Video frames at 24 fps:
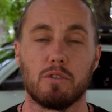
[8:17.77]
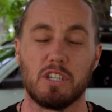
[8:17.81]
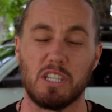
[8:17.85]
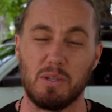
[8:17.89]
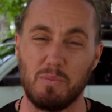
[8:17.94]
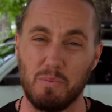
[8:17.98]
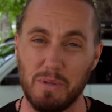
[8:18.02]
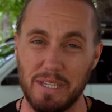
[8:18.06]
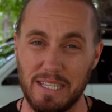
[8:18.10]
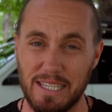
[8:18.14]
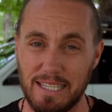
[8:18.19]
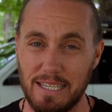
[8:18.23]

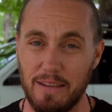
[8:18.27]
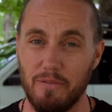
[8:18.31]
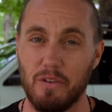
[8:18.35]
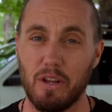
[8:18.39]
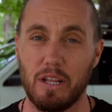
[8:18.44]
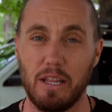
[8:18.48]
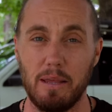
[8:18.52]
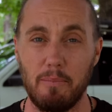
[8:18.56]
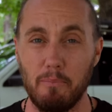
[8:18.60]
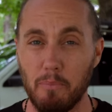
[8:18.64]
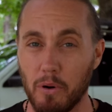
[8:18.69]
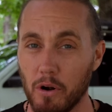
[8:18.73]

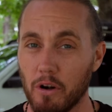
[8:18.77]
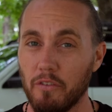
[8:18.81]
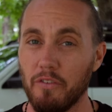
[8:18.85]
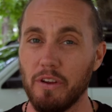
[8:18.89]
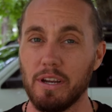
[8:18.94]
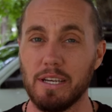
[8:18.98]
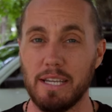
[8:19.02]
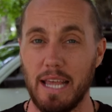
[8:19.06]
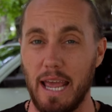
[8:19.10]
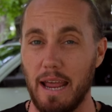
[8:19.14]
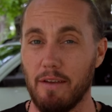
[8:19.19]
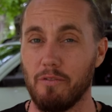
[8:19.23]
specifically
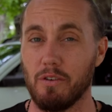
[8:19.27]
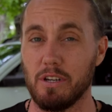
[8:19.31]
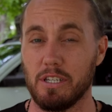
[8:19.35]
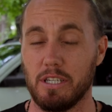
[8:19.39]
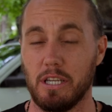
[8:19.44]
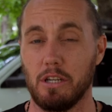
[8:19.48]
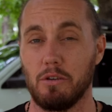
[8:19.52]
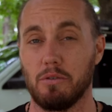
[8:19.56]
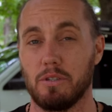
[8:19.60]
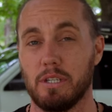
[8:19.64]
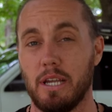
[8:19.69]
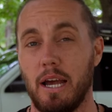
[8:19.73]
perfect every
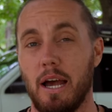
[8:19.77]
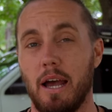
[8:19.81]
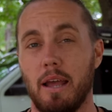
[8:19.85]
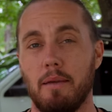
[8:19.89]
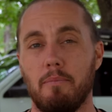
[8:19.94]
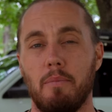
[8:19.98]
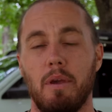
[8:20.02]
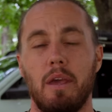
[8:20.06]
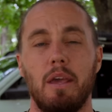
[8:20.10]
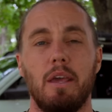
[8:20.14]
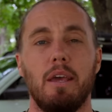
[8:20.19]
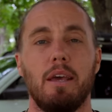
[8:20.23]
single
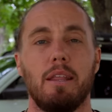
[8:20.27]
time.